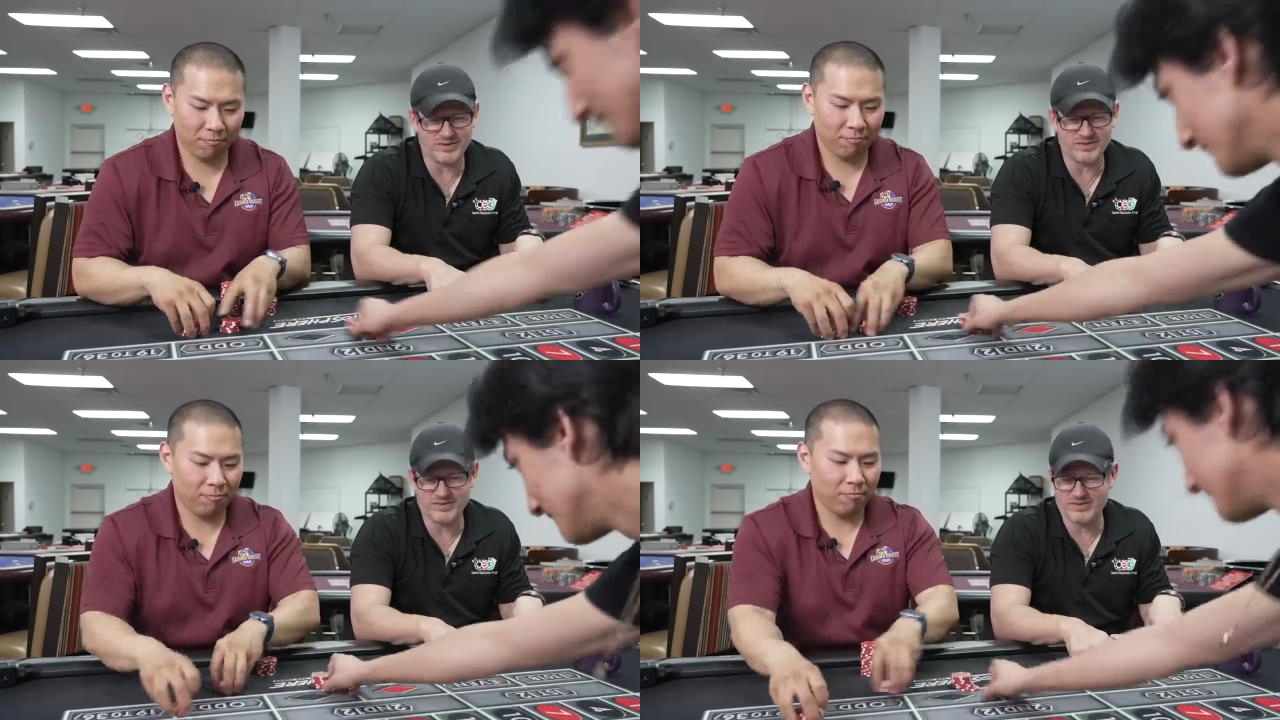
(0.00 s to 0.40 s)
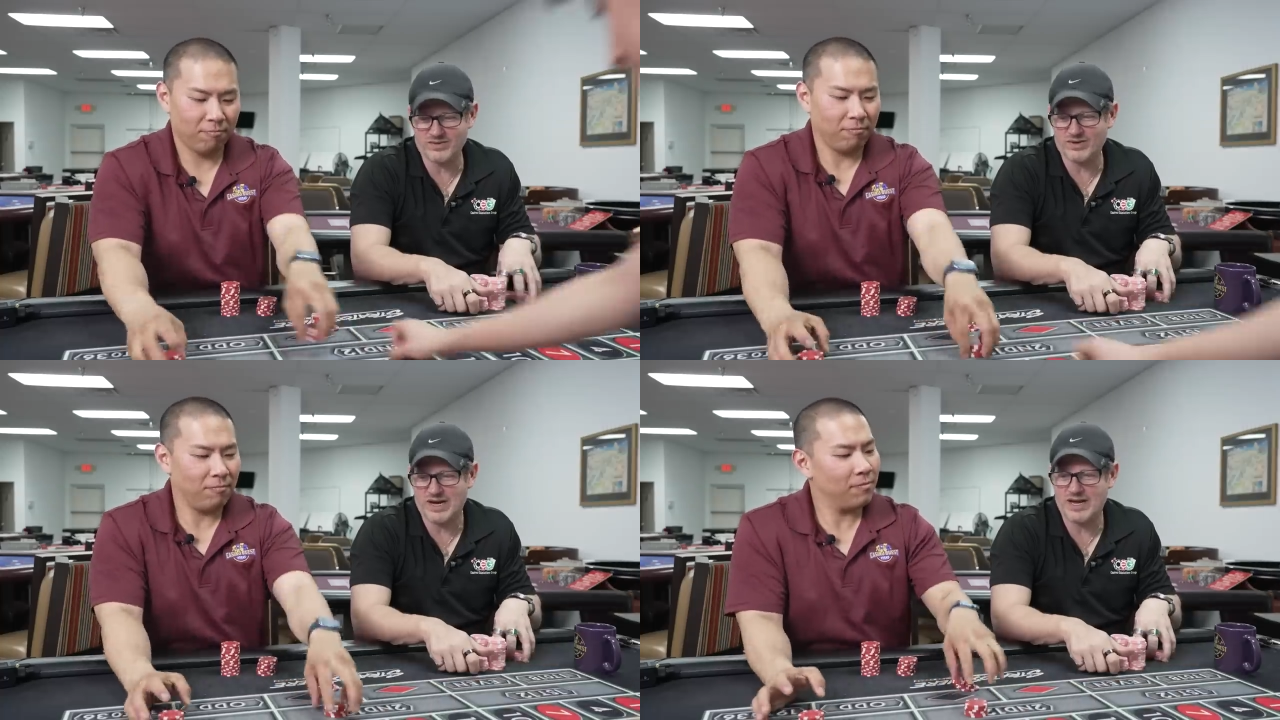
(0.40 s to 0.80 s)
Speaker 1: dude.
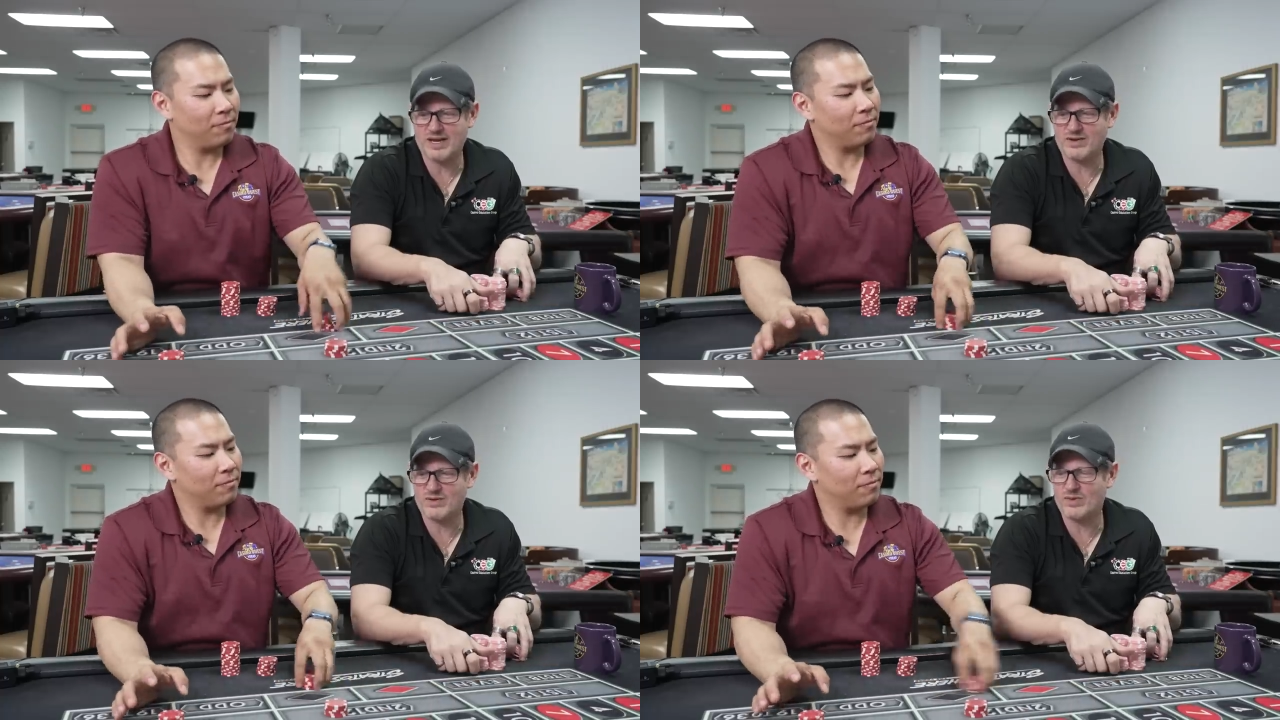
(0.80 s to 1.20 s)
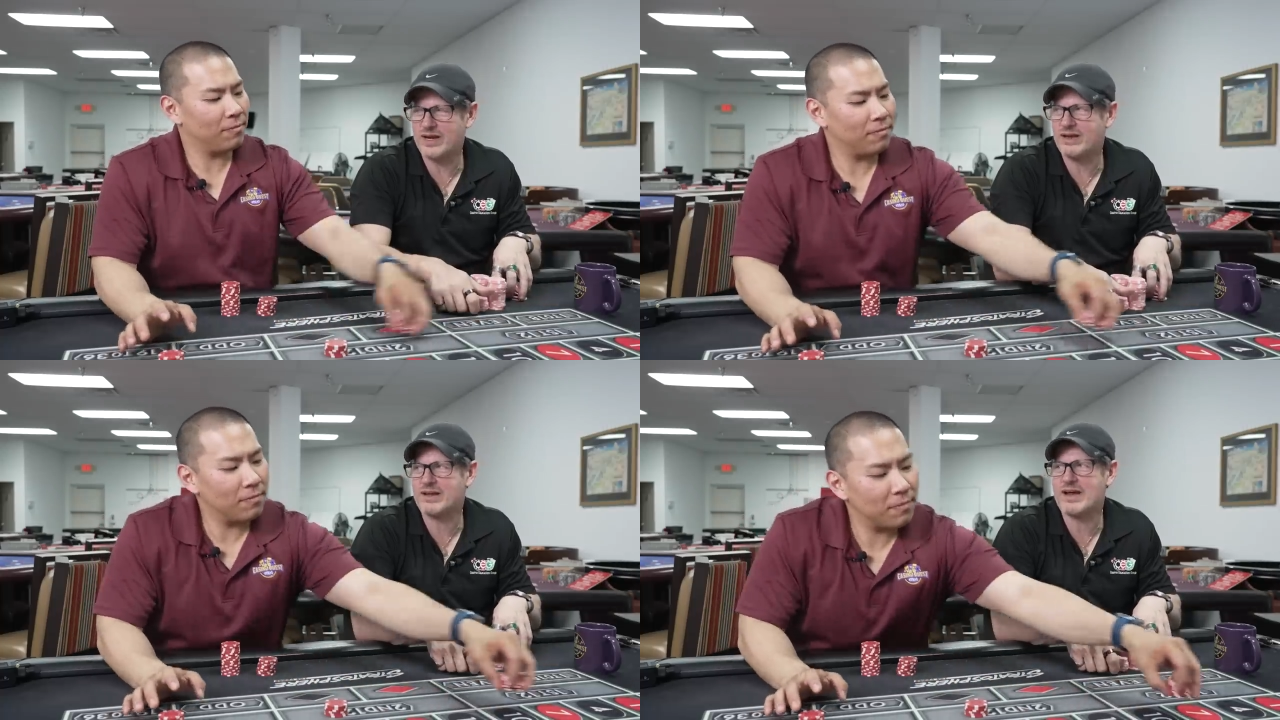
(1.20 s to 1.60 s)
You're on your
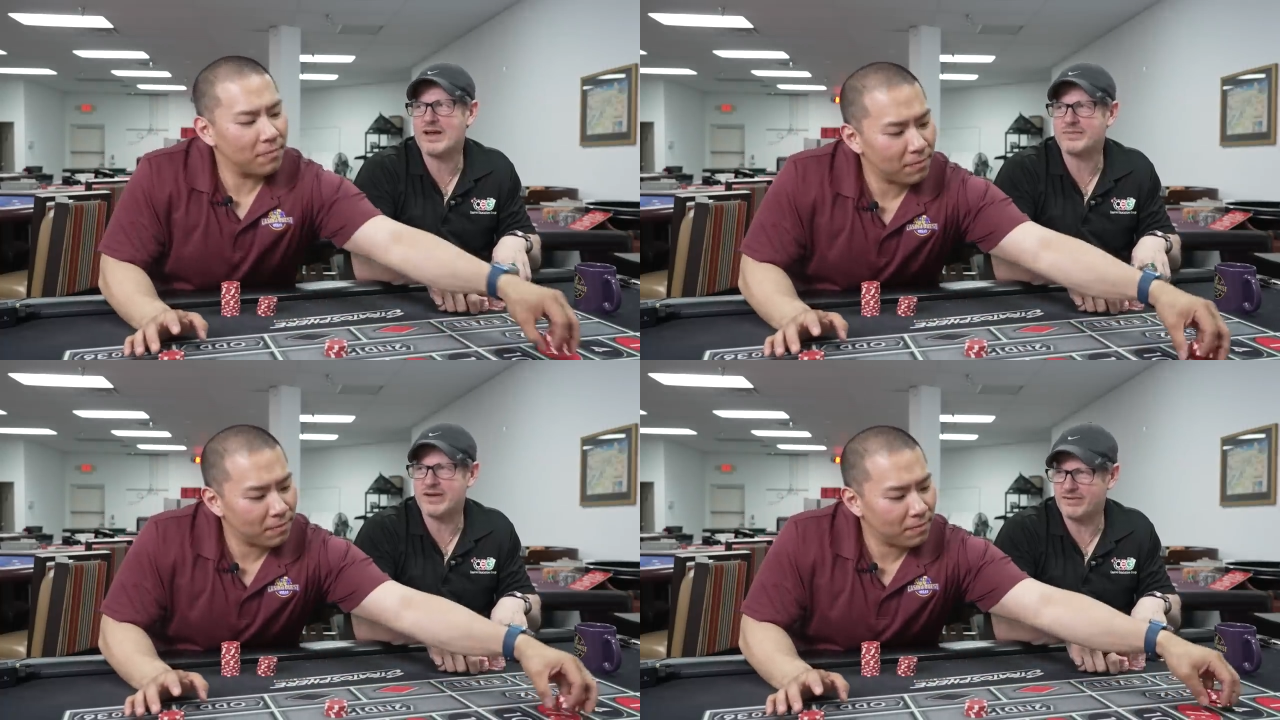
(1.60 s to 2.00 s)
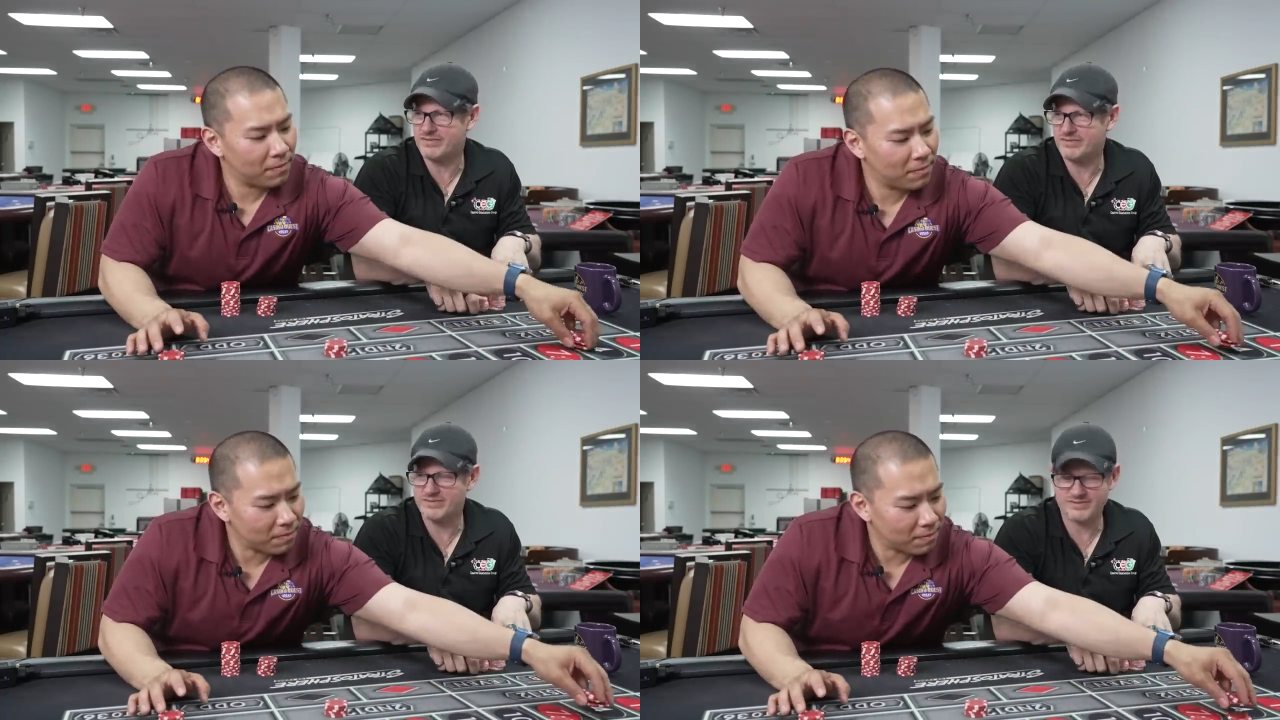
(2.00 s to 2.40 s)
way to comp town.
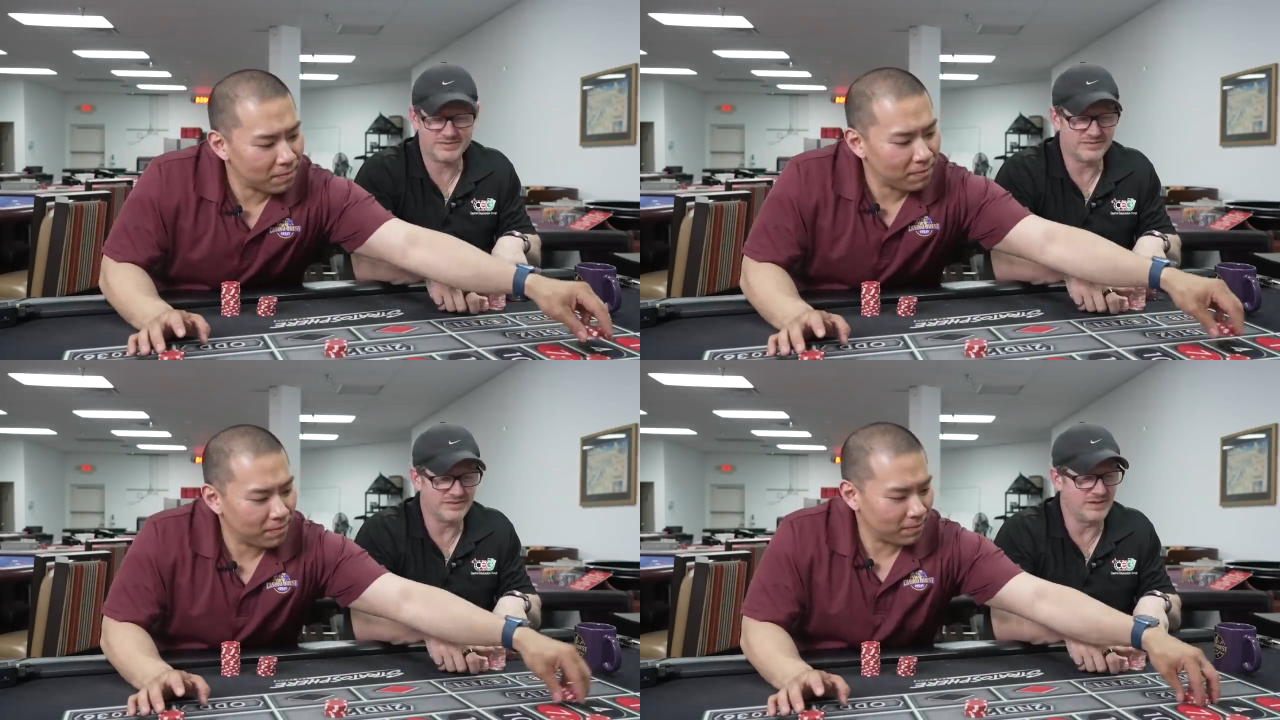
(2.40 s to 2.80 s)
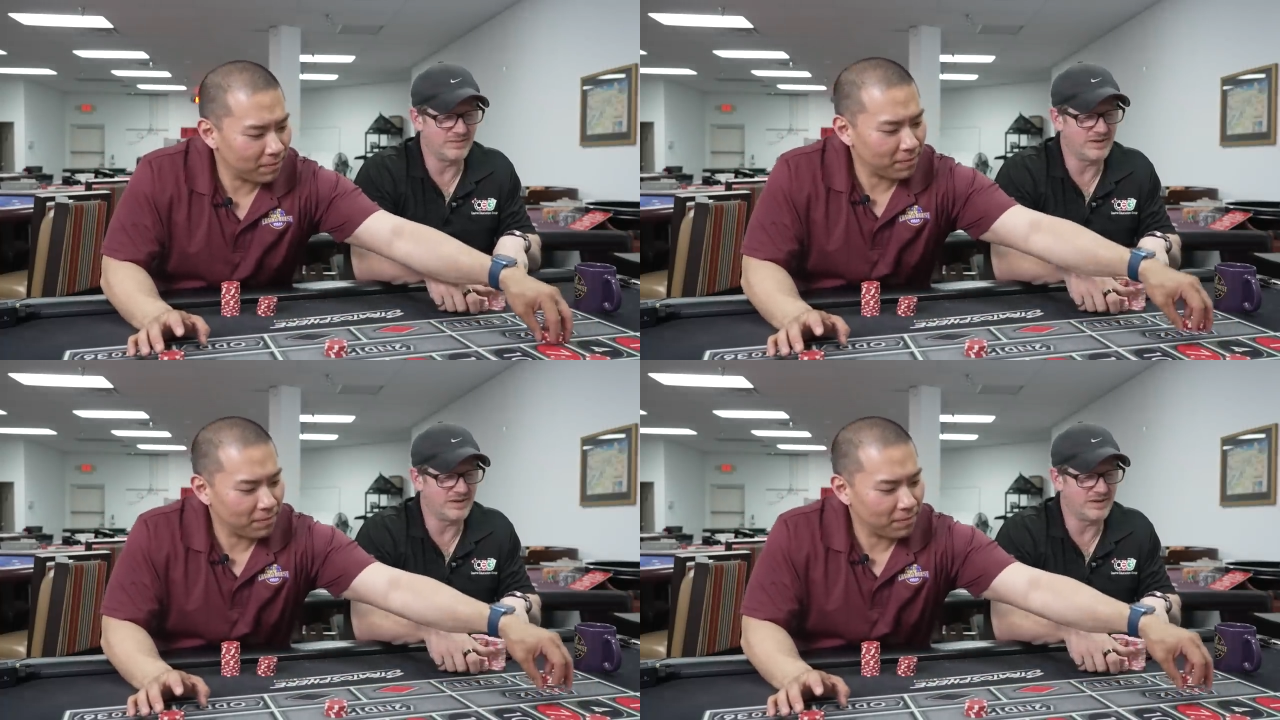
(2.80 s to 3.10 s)
Mm-hmm. You know what I'm